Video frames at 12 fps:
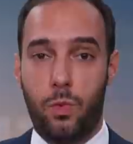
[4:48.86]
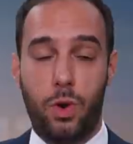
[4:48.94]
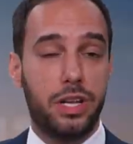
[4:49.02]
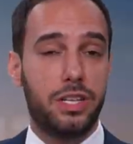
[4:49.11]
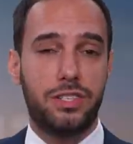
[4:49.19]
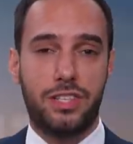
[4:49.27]

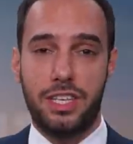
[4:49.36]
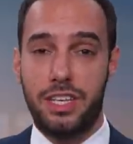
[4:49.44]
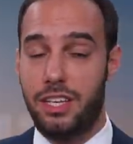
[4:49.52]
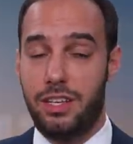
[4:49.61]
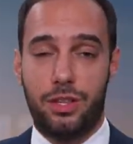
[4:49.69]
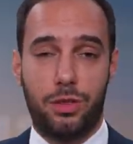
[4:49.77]
What is
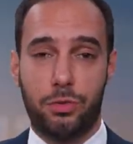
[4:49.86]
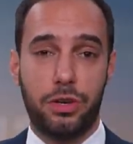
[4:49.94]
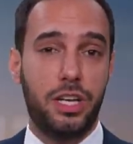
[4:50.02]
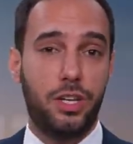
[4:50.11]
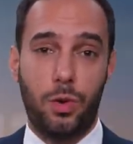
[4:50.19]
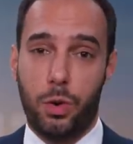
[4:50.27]
the
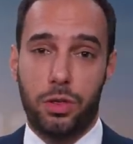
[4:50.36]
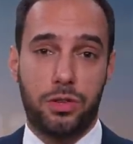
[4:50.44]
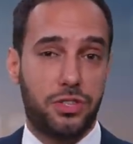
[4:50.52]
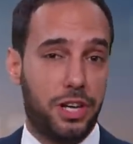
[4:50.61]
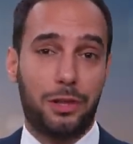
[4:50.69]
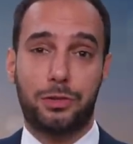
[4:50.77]
Three North
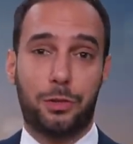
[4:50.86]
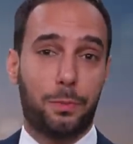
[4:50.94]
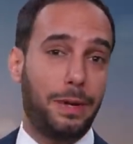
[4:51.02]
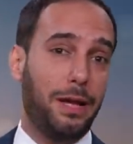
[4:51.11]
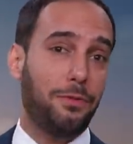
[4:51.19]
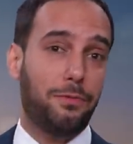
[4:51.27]
Shelter
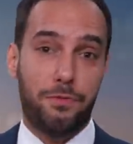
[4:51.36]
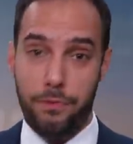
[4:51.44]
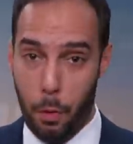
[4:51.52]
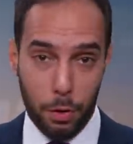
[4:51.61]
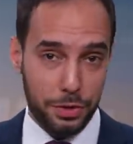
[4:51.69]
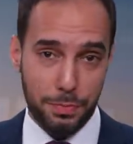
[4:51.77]
Belt
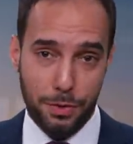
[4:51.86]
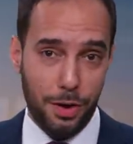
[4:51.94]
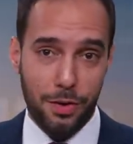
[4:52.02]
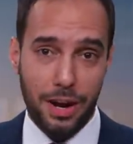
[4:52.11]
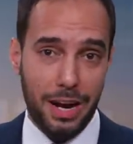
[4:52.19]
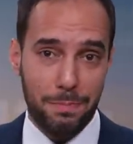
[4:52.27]
Forest
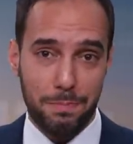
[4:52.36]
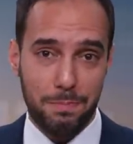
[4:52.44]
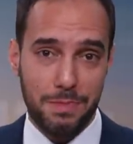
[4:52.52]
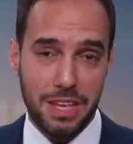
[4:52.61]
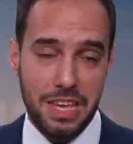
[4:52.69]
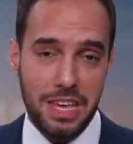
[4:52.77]
Program?
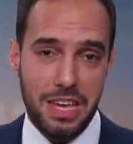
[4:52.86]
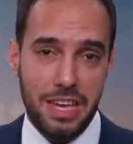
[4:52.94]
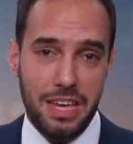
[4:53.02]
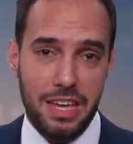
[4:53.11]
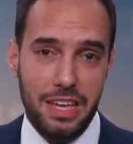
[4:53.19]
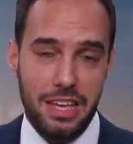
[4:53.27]

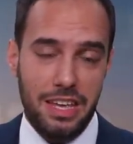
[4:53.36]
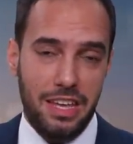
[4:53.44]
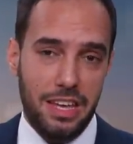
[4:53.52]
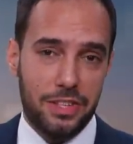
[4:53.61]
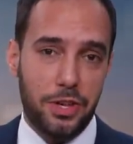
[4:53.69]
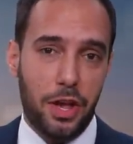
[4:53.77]

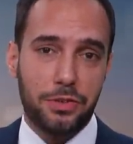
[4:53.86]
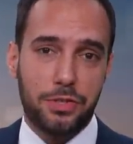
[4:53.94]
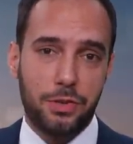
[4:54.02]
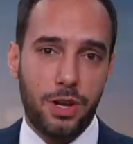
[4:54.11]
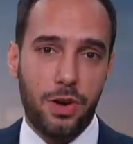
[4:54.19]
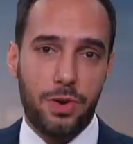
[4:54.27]
It's
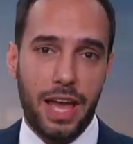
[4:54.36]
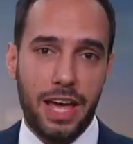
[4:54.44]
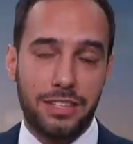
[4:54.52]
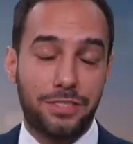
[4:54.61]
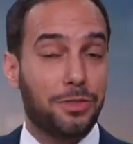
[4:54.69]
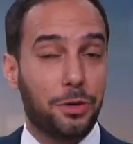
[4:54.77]
also known
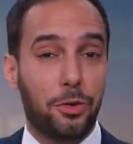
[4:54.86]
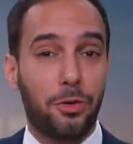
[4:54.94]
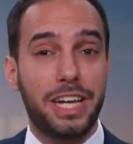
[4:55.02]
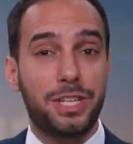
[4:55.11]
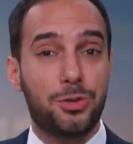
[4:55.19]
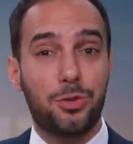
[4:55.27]
as the
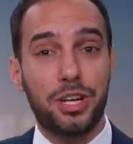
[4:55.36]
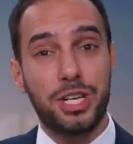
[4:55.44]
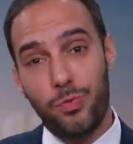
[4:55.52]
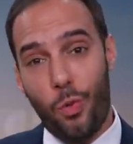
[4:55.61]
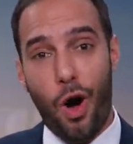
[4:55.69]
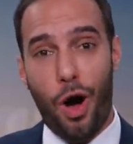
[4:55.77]
Great
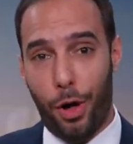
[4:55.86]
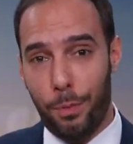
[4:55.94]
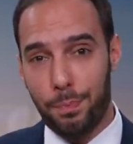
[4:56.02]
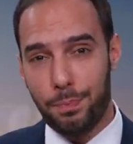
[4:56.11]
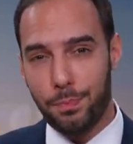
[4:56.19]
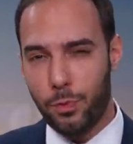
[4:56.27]
Green
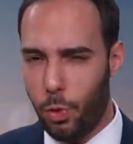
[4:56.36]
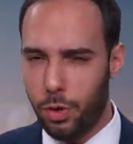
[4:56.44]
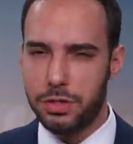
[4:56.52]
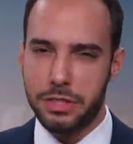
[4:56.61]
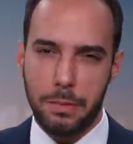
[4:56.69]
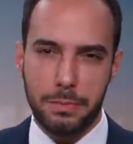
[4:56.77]
Wall,
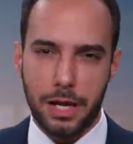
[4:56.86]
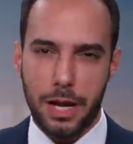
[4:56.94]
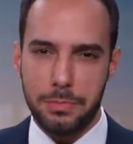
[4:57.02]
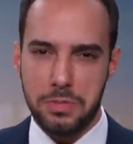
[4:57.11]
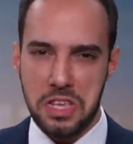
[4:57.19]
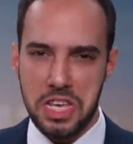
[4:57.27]
or
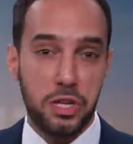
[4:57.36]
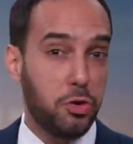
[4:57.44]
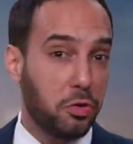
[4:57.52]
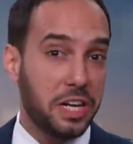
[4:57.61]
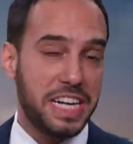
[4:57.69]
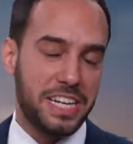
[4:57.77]
sometimes the
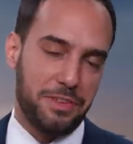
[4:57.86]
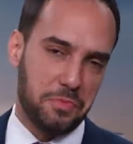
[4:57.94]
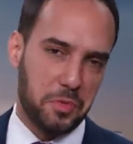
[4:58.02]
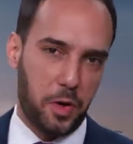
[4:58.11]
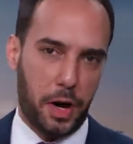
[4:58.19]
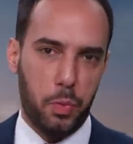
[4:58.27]
Green
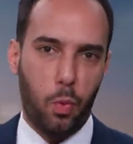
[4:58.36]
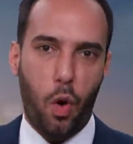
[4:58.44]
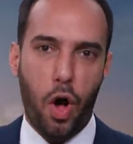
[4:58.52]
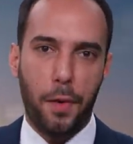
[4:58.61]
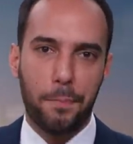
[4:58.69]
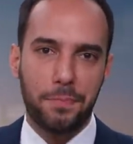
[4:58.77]
Great
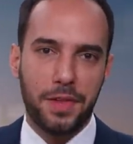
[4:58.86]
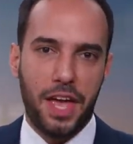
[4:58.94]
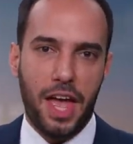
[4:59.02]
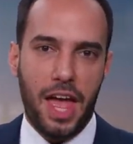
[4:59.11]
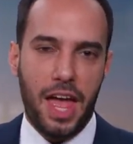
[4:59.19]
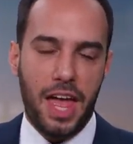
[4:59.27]
Wall.
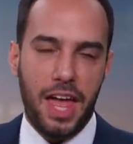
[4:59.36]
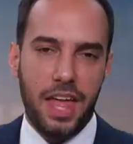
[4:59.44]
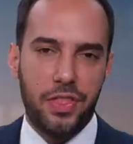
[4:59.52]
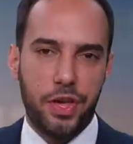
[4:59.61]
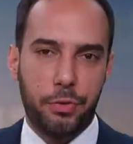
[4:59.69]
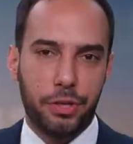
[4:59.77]

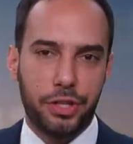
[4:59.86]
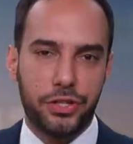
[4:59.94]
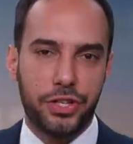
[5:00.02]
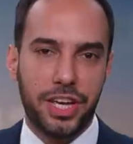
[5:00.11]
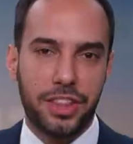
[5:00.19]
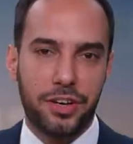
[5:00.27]
They really
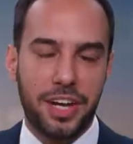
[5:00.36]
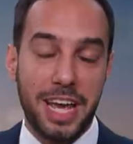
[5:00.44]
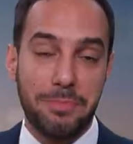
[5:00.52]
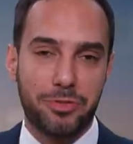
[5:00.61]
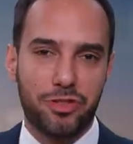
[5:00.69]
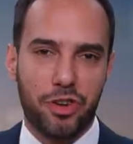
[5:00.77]
should get their
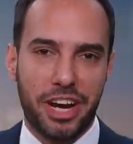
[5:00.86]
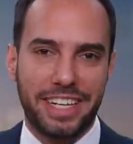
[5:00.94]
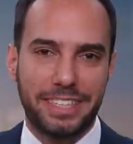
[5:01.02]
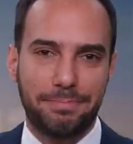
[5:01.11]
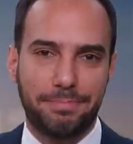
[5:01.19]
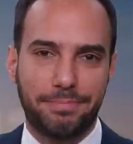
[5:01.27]
names straight.